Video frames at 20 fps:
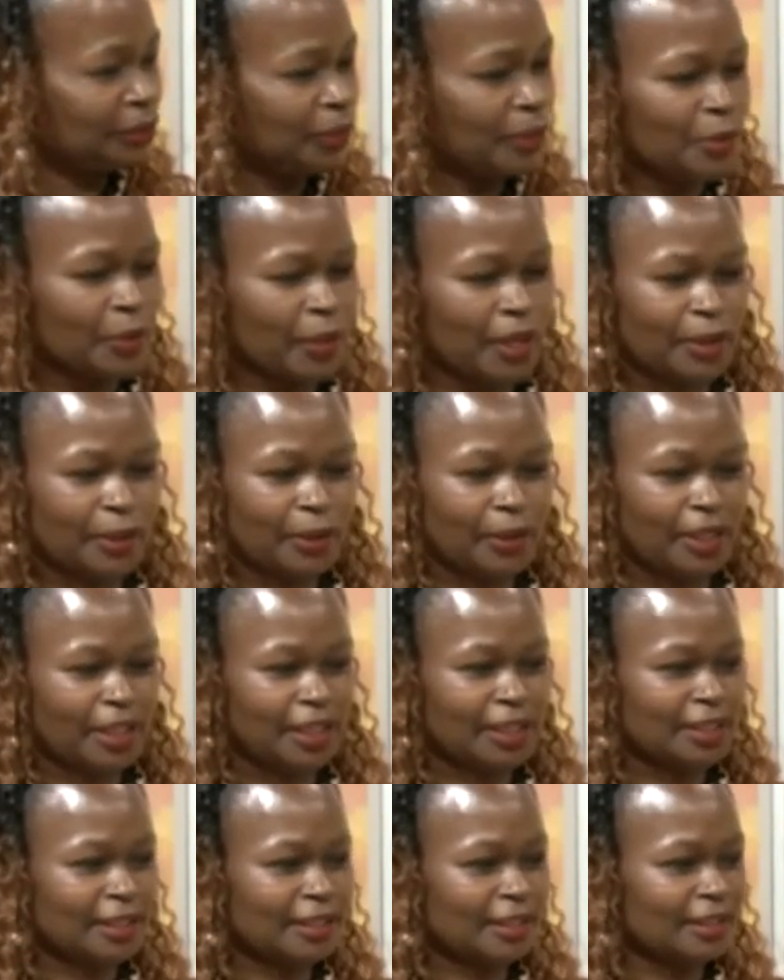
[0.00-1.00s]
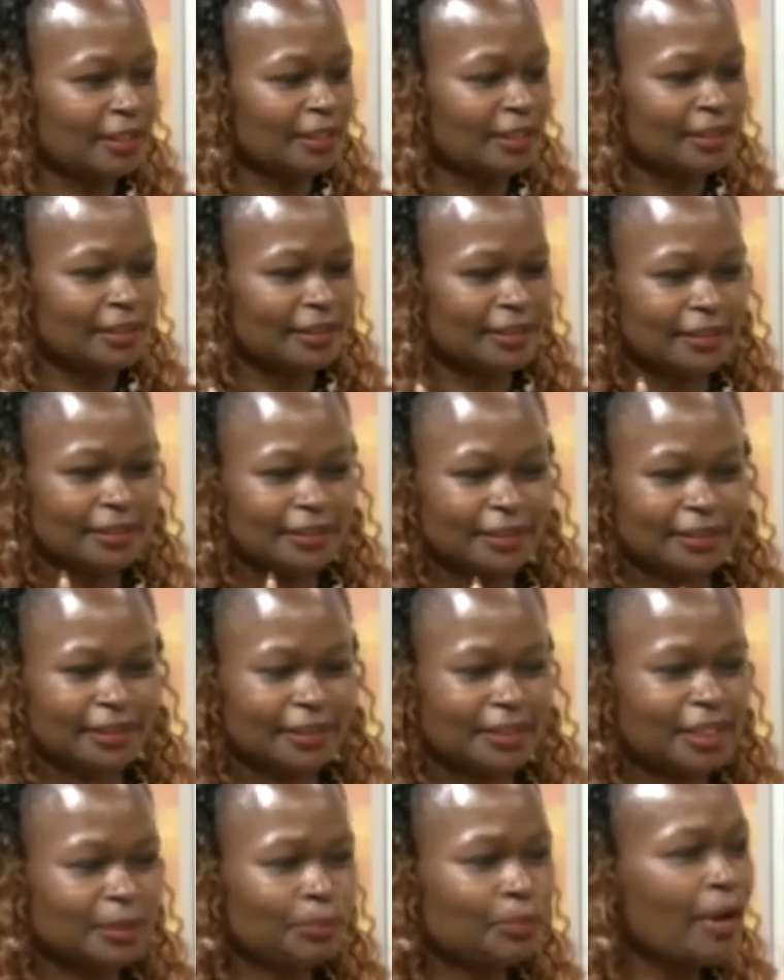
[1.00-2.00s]
what do I call it?
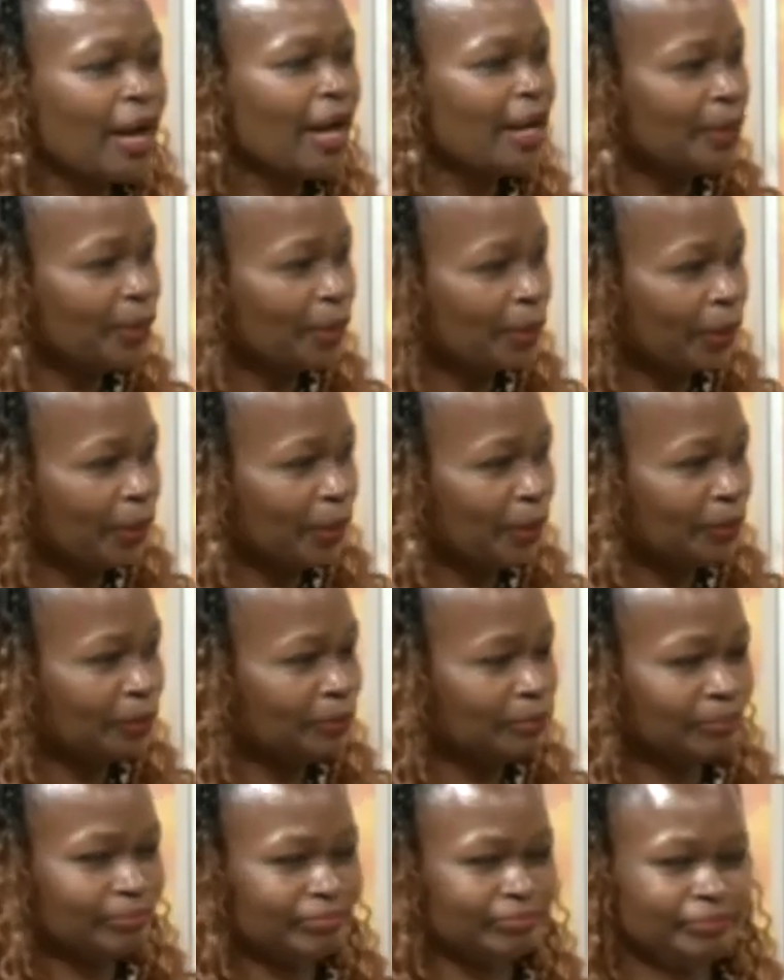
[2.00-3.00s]
Spiral